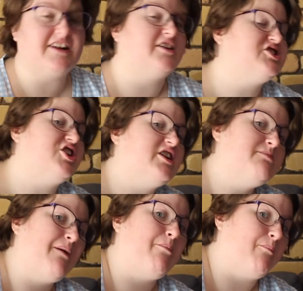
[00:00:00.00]
I'll show you
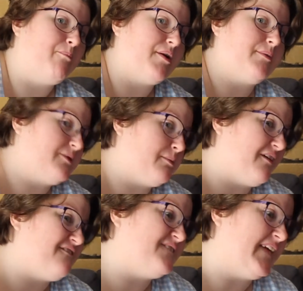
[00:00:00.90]
my bottoms of my
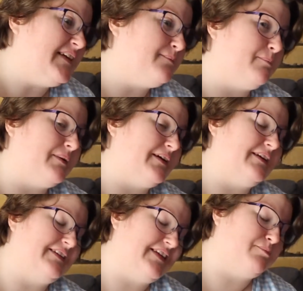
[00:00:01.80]
feet, but
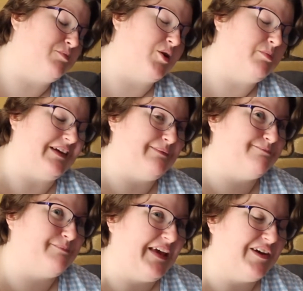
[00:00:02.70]
you'd probably
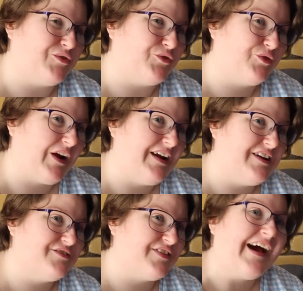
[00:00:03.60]
be afraid
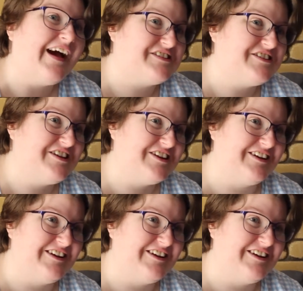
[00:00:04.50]
of that